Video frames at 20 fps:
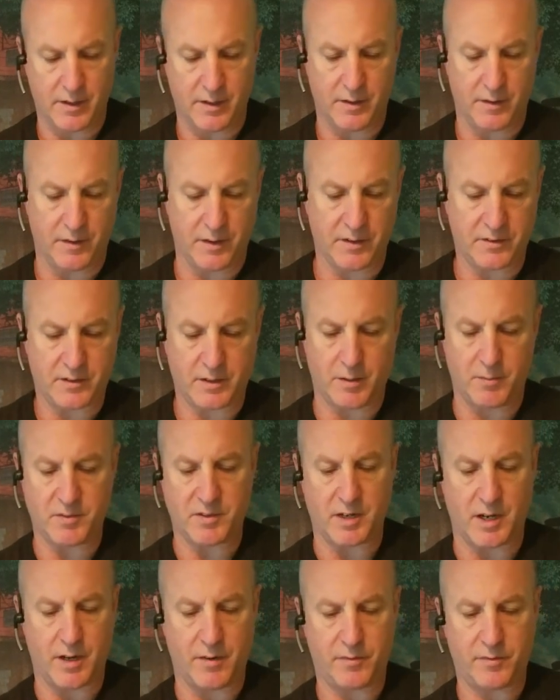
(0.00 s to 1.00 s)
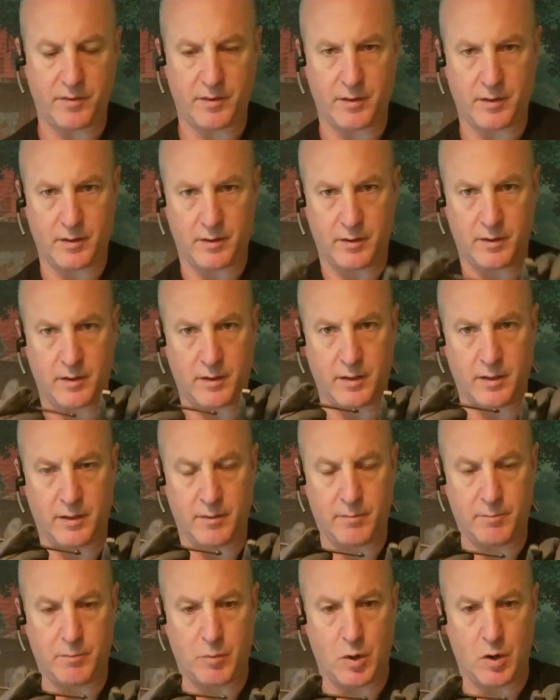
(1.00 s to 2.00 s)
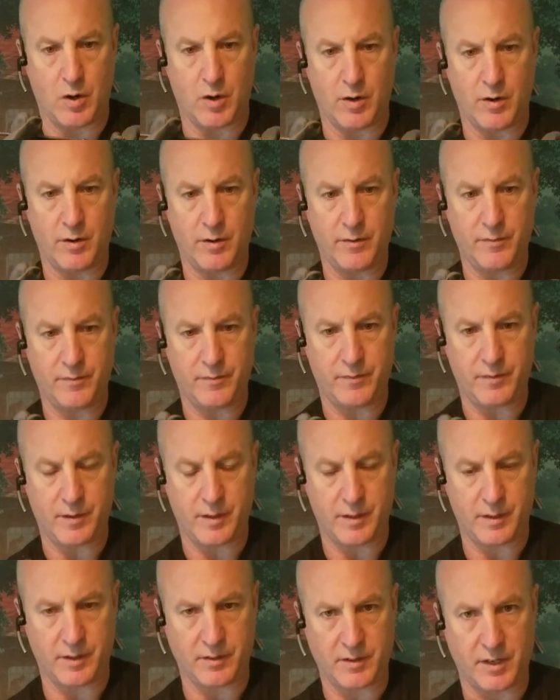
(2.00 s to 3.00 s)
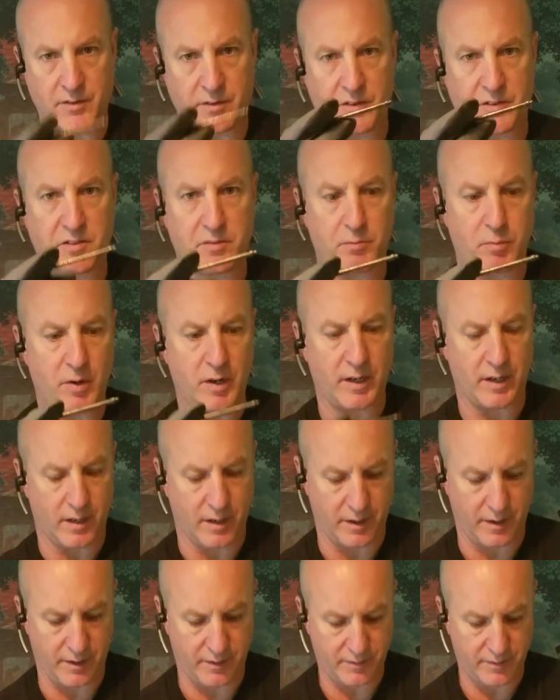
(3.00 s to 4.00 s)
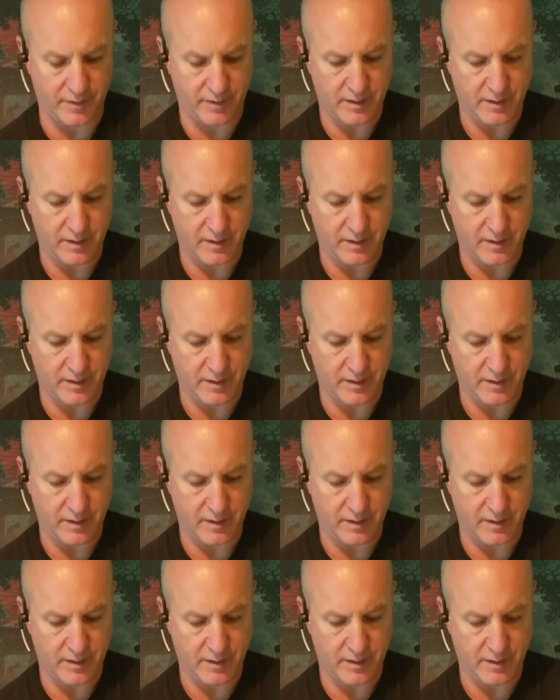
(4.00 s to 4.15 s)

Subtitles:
This comes off the bar. This has a spring on it.